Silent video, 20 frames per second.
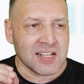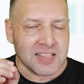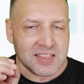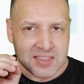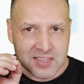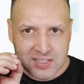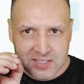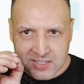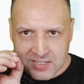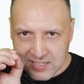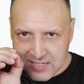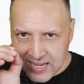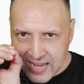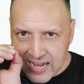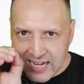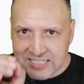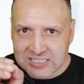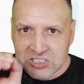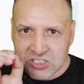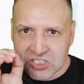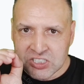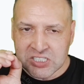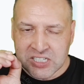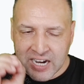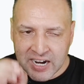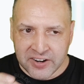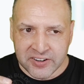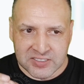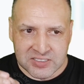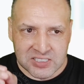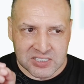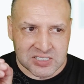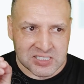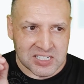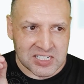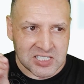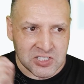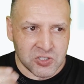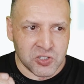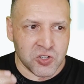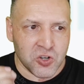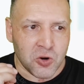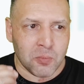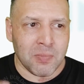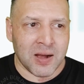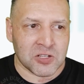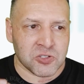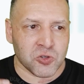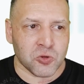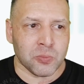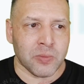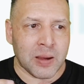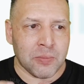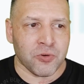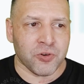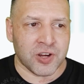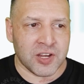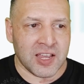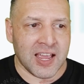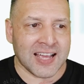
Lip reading: the kanji characters into your muscle memory